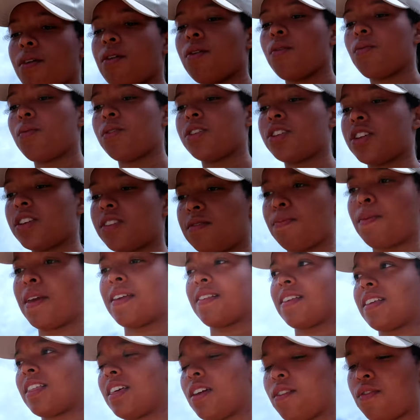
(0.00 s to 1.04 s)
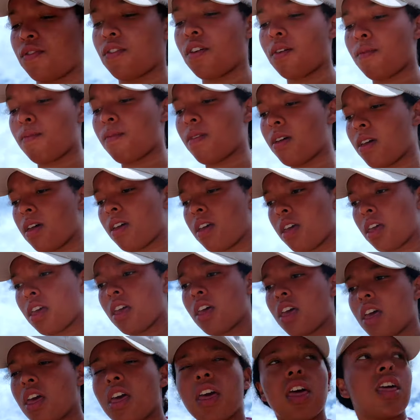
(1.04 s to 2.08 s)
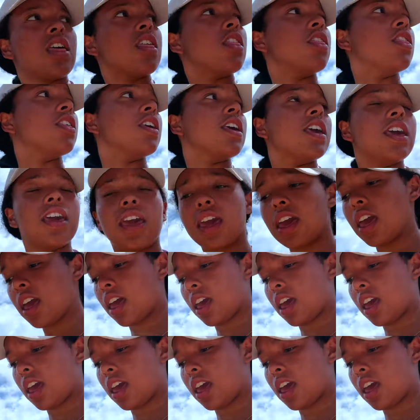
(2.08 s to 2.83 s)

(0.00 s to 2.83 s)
which is basically from the